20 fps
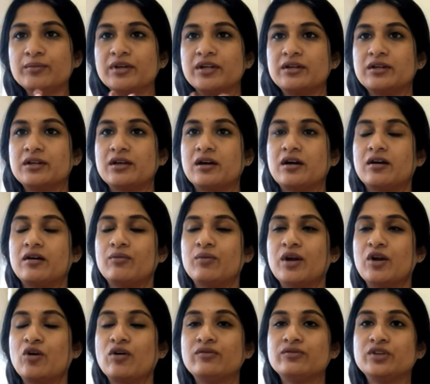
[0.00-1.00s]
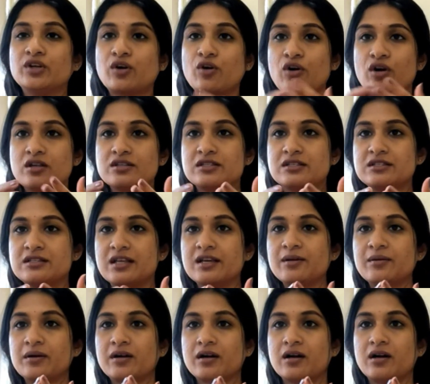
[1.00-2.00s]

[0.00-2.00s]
but one of the causes like